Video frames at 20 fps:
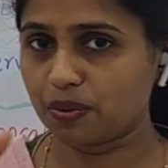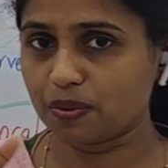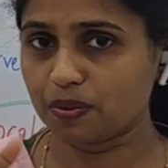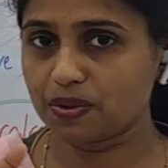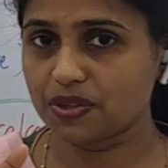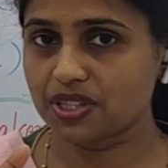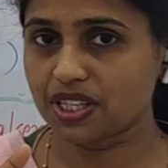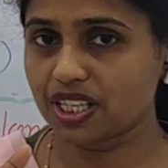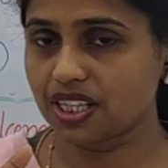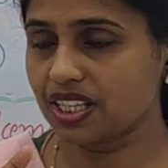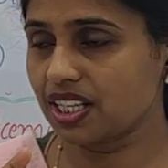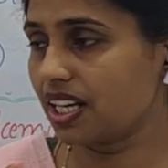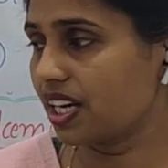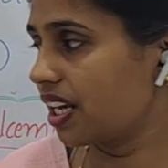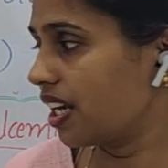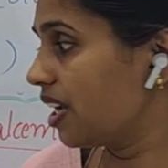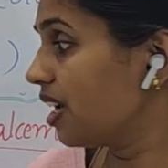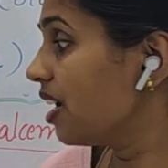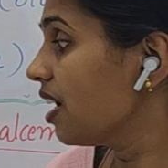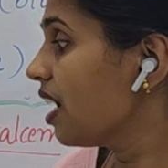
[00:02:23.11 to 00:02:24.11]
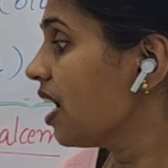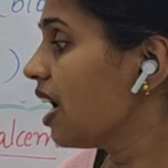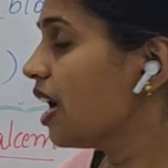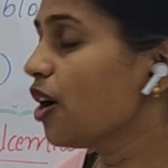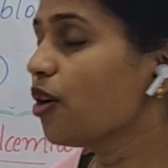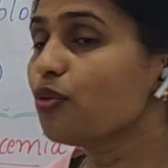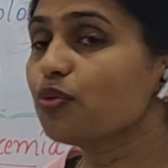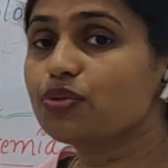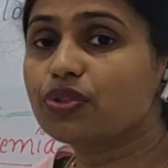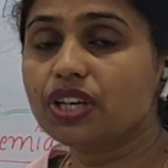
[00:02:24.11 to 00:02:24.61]
So,
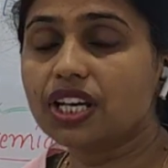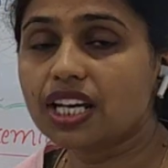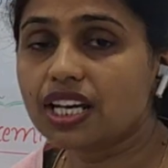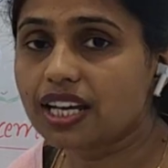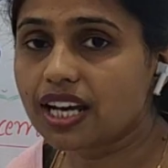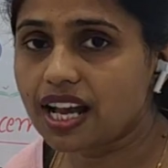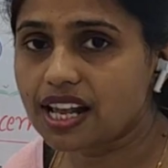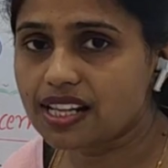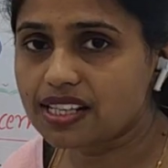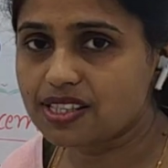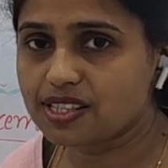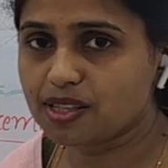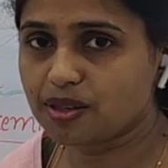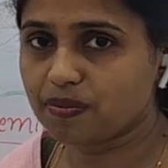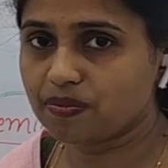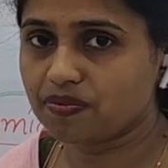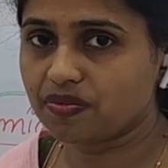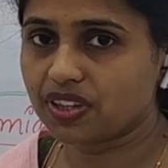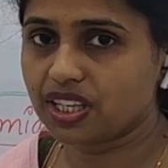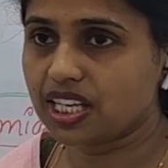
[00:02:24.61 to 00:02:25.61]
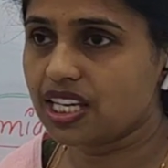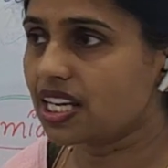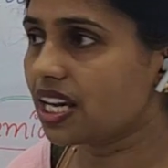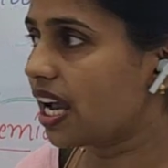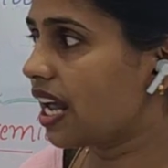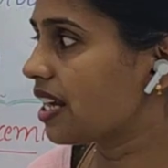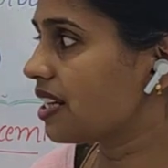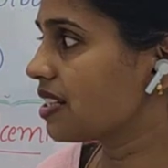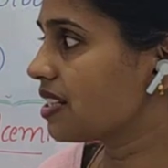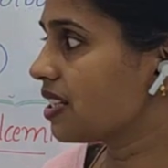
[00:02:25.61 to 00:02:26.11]
free calcium, this
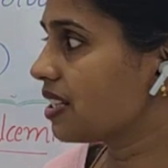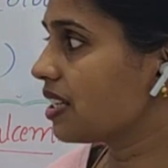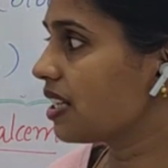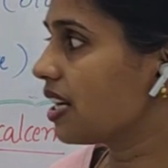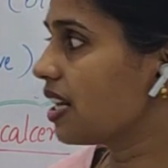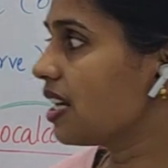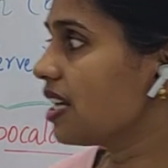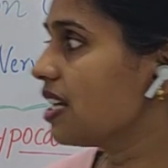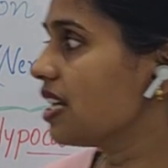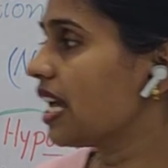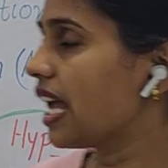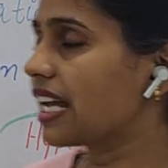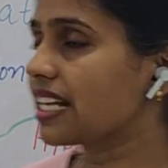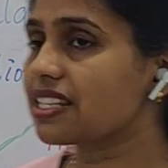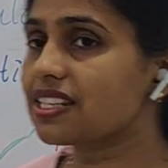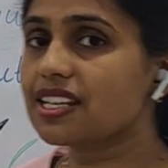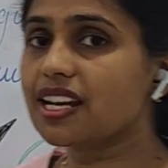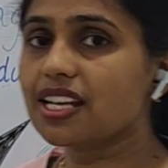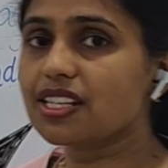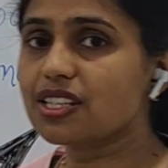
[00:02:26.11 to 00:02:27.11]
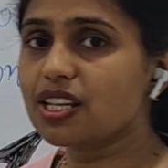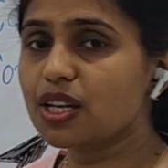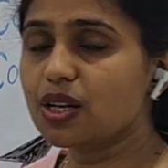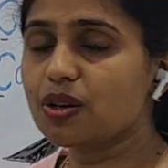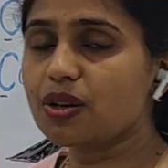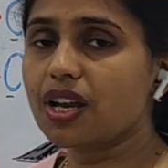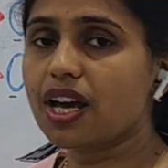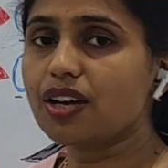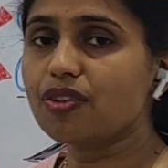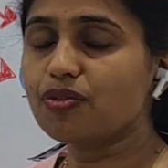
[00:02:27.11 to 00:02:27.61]
calcium
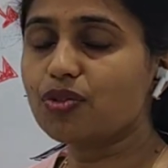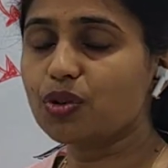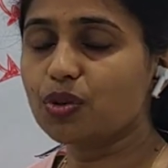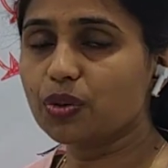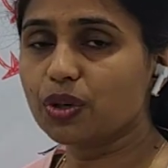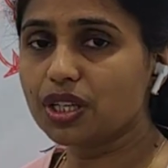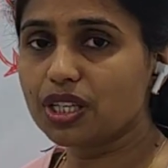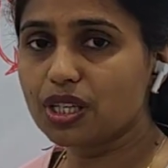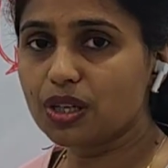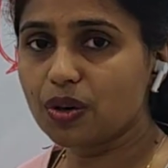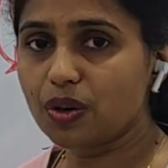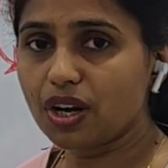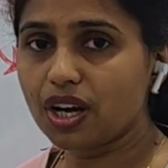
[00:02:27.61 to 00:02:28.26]
extracellular fluid